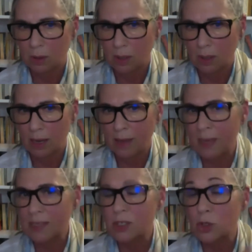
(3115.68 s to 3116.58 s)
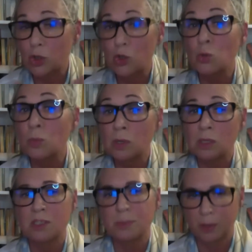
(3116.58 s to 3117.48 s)
And that's a human
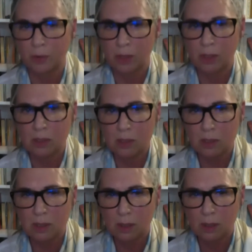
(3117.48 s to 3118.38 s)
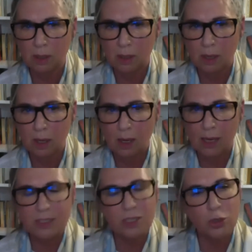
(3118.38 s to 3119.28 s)
experience.
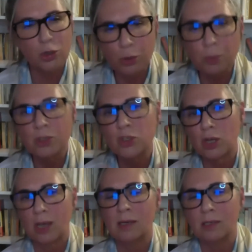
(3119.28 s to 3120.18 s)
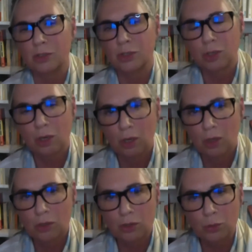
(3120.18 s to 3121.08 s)
It's a human challenge,
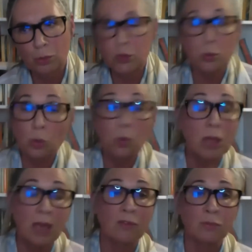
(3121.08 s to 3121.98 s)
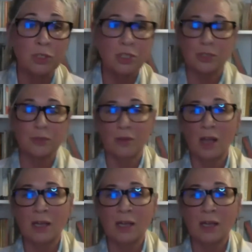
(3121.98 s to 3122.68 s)
which we all have, which is to find